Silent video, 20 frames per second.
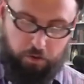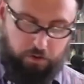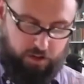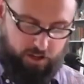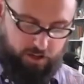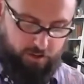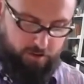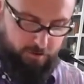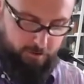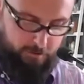
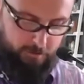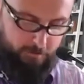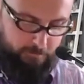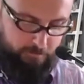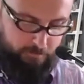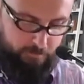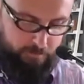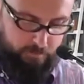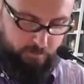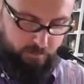here.
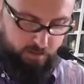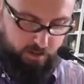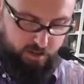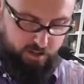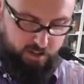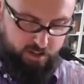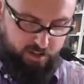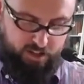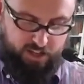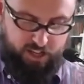
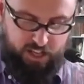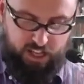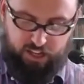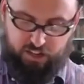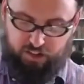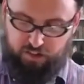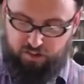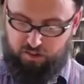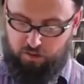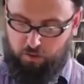And
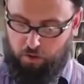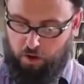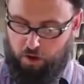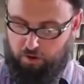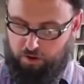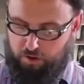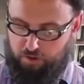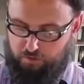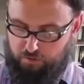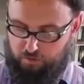he's
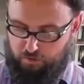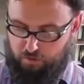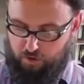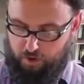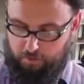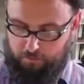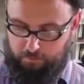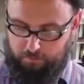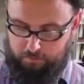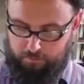quoting
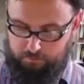from